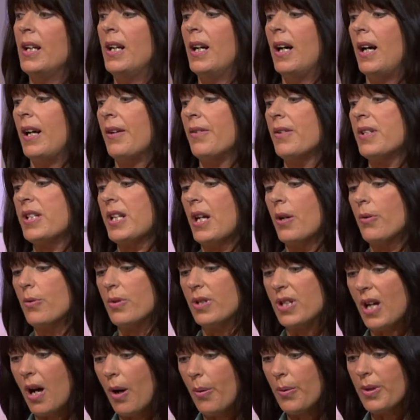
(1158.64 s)
and so
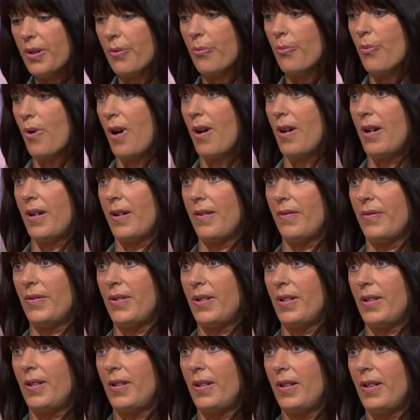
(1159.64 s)
Darwin
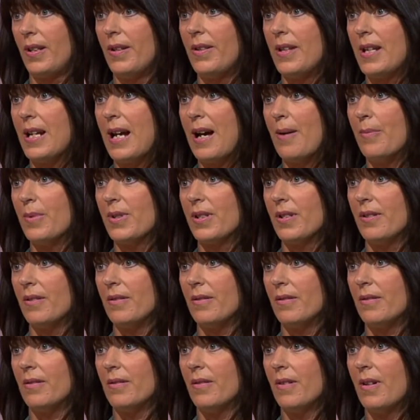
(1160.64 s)
arrived in the
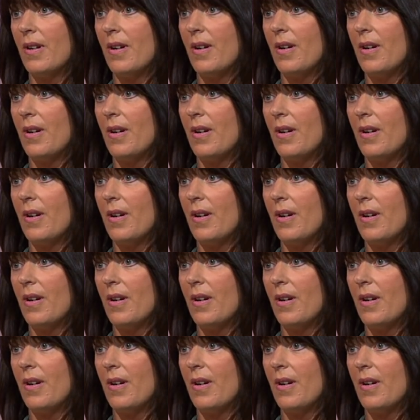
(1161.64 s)
Amazon...